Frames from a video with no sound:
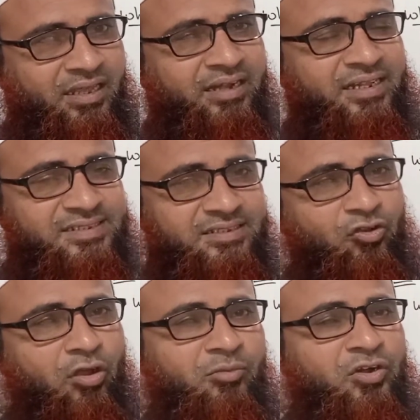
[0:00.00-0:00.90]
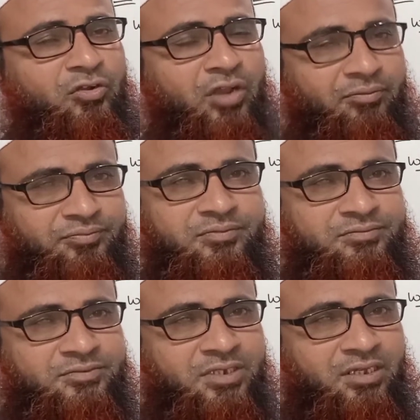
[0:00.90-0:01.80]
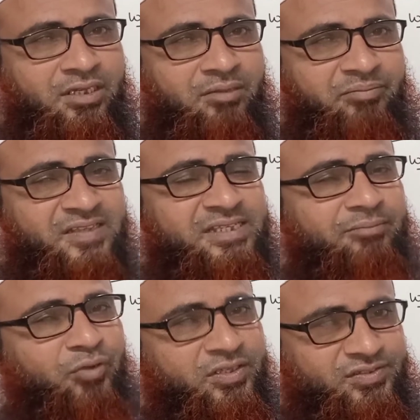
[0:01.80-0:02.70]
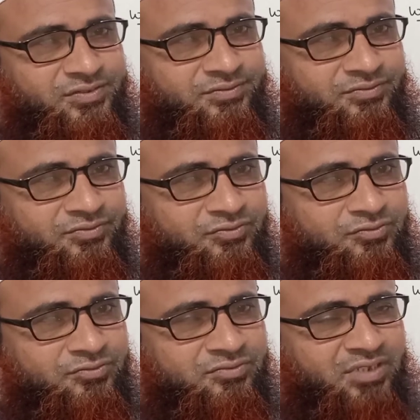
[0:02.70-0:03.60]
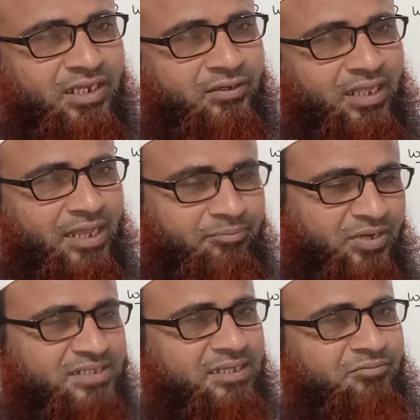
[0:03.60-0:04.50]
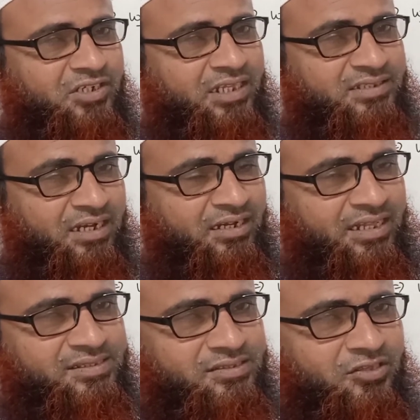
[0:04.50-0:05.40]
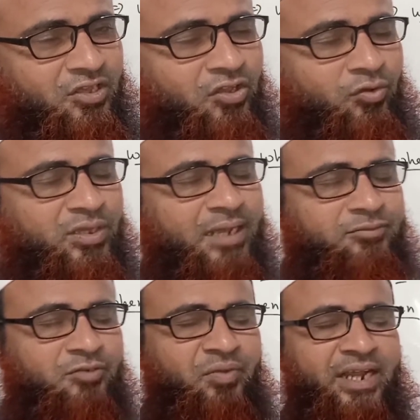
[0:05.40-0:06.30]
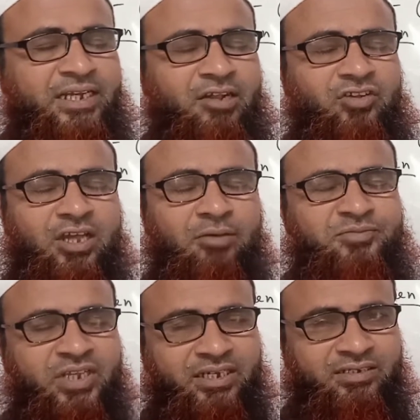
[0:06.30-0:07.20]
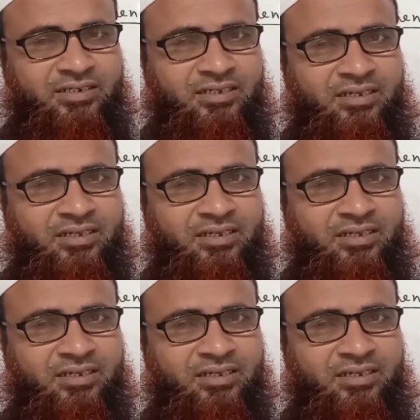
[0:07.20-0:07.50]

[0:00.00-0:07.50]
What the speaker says: and this is the common rule of passive voice. In every sentence we have to find out the object,